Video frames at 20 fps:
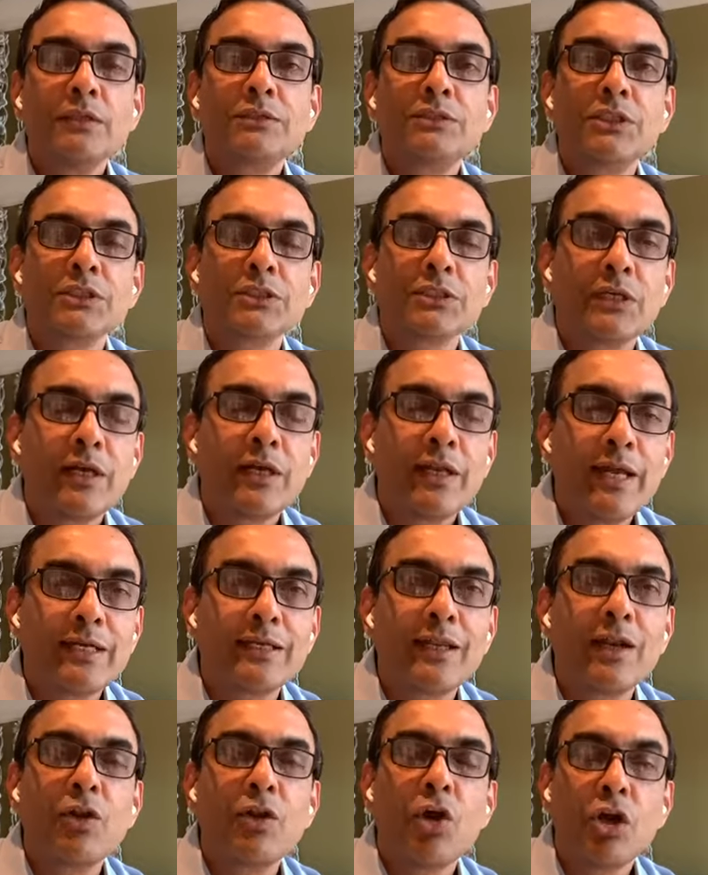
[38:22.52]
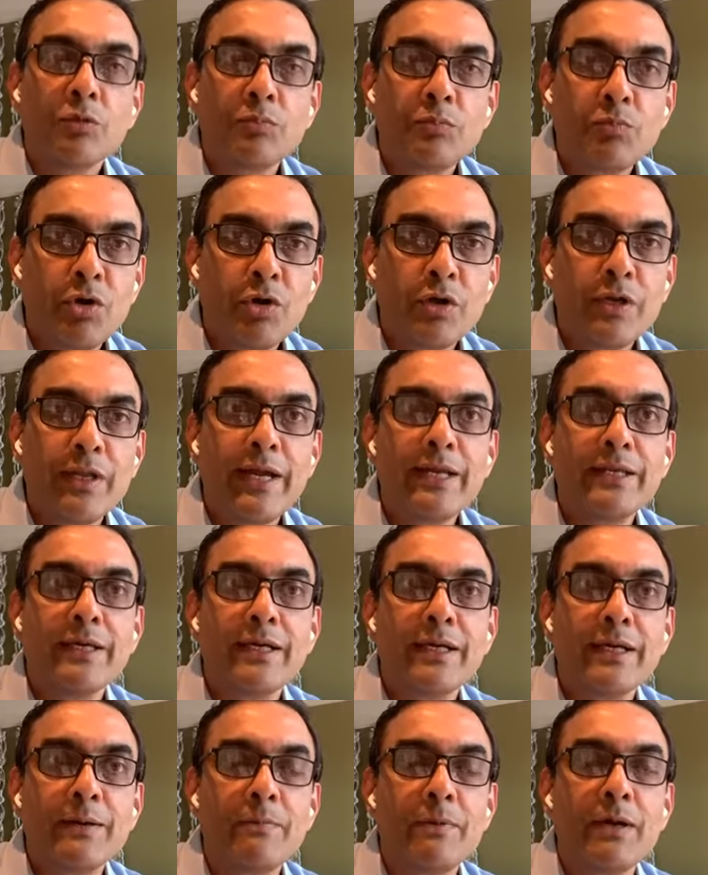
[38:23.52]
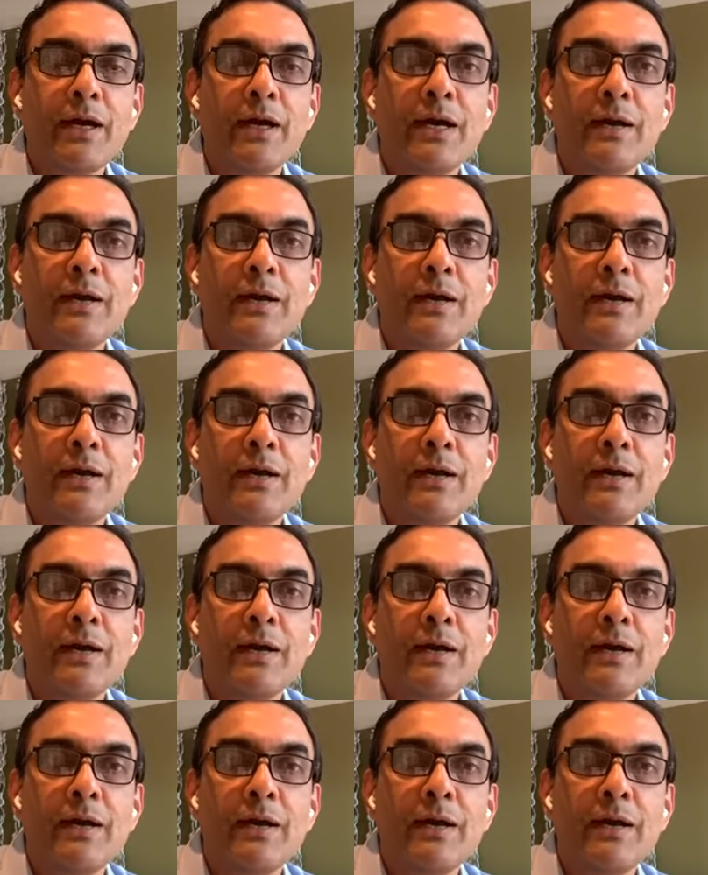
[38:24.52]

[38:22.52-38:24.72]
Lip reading: just collect a lot more data,